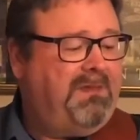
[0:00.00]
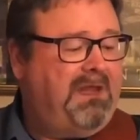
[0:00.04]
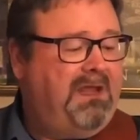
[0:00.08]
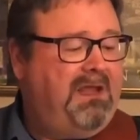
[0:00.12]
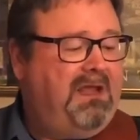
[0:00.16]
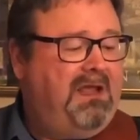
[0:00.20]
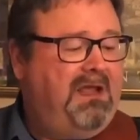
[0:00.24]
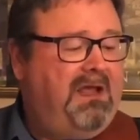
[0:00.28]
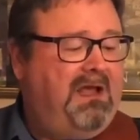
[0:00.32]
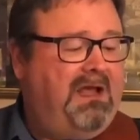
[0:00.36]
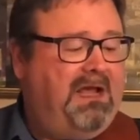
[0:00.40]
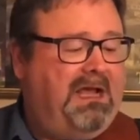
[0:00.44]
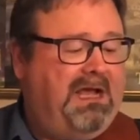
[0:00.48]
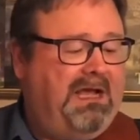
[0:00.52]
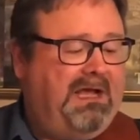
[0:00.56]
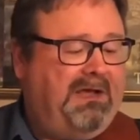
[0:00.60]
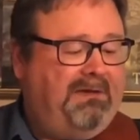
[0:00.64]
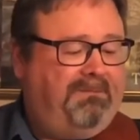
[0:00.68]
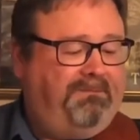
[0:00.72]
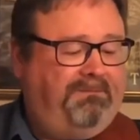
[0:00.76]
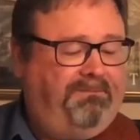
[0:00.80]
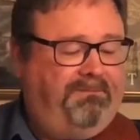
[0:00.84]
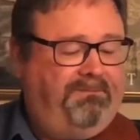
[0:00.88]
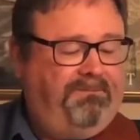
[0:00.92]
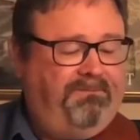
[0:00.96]

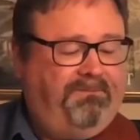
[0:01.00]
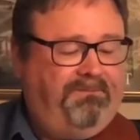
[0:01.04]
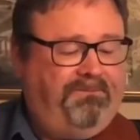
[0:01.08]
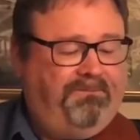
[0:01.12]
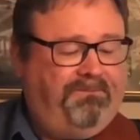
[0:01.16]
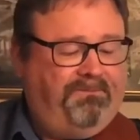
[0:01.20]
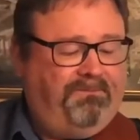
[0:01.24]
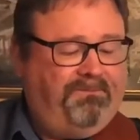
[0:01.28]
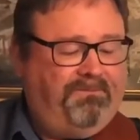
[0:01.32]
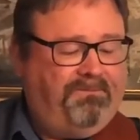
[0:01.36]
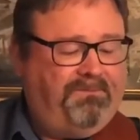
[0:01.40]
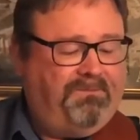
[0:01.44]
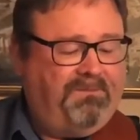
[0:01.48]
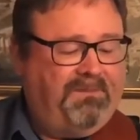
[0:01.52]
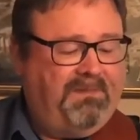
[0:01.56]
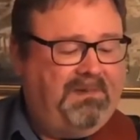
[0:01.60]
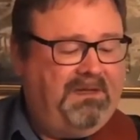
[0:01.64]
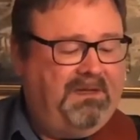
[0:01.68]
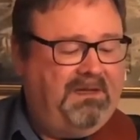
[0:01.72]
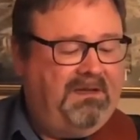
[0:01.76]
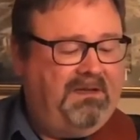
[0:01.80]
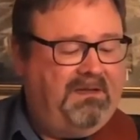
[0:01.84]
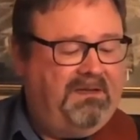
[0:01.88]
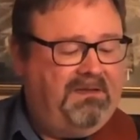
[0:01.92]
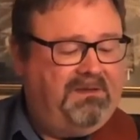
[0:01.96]

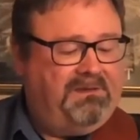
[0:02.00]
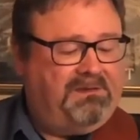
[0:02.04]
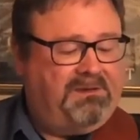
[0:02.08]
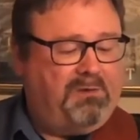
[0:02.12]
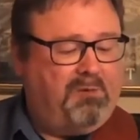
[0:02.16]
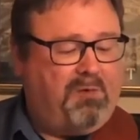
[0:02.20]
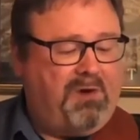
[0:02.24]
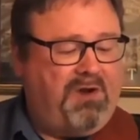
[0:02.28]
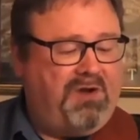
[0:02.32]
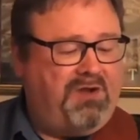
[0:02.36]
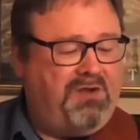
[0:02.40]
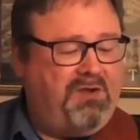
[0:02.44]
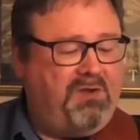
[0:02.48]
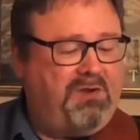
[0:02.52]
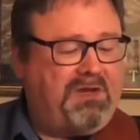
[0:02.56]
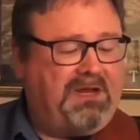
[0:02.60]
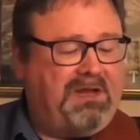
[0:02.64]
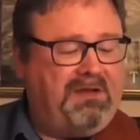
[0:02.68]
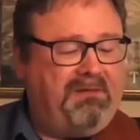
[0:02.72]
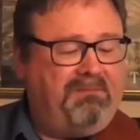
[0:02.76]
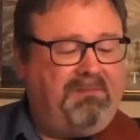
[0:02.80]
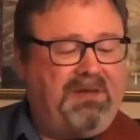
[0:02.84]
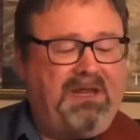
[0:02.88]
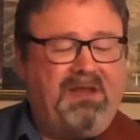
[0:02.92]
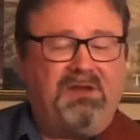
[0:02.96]
to where you
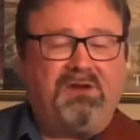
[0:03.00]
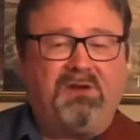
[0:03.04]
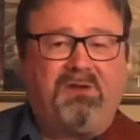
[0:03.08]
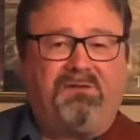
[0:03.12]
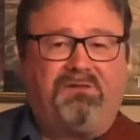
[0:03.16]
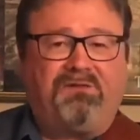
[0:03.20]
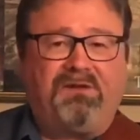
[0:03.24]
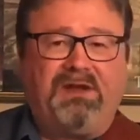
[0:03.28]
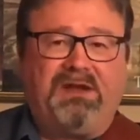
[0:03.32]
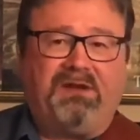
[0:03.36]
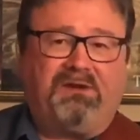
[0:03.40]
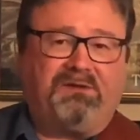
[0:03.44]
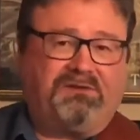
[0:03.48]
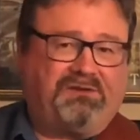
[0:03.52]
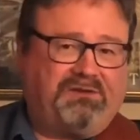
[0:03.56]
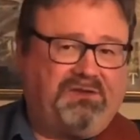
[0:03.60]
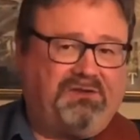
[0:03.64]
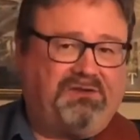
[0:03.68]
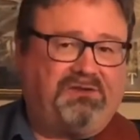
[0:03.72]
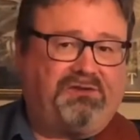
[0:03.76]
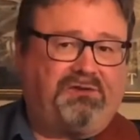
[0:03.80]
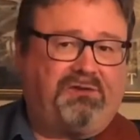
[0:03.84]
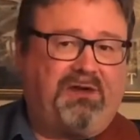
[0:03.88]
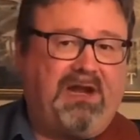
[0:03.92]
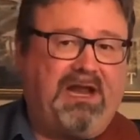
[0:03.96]
can get your fingers to
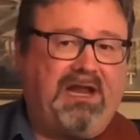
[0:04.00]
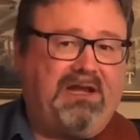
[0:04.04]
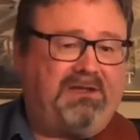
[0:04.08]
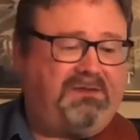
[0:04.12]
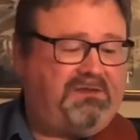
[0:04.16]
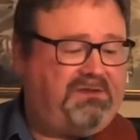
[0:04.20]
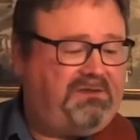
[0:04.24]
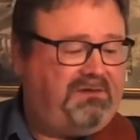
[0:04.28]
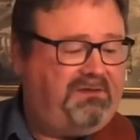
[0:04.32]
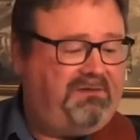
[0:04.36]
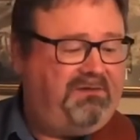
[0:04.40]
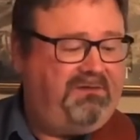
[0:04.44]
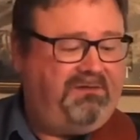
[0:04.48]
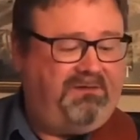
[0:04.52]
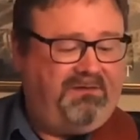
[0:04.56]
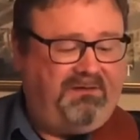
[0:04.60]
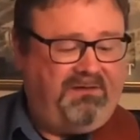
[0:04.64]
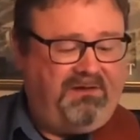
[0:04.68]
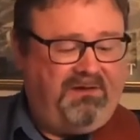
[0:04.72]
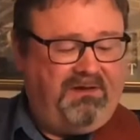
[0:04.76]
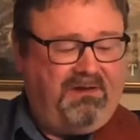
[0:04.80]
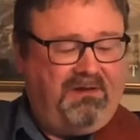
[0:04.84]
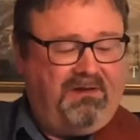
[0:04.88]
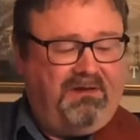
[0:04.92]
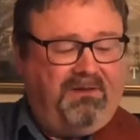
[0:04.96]
stretch
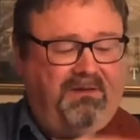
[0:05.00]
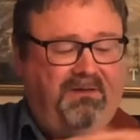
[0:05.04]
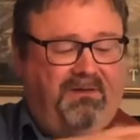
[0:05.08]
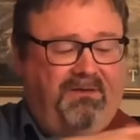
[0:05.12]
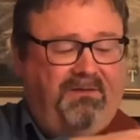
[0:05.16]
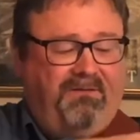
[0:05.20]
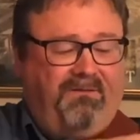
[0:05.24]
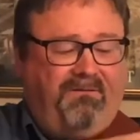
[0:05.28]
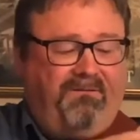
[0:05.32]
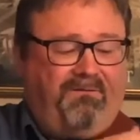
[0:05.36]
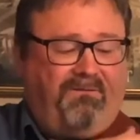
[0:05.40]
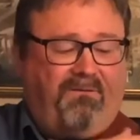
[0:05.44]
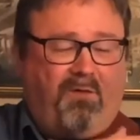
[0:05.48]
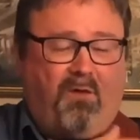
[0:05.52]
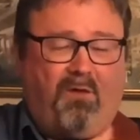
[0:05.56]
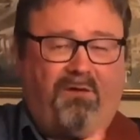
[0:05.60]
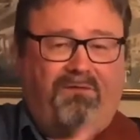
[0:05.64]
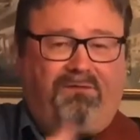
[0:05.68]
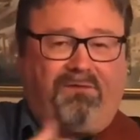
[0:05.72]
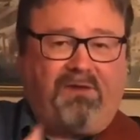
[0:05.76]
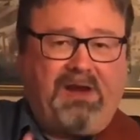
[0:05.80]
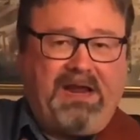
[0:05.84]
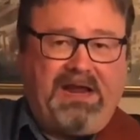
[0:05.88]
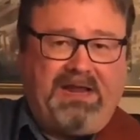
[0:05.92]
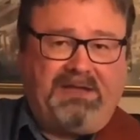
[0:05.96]
4
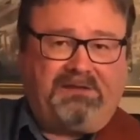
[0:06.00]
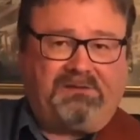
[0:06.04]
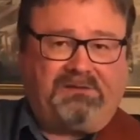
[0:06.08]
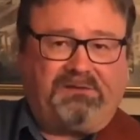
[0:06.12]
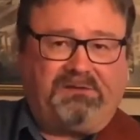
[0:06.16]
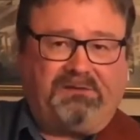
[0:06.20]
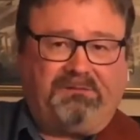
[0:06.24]
frets.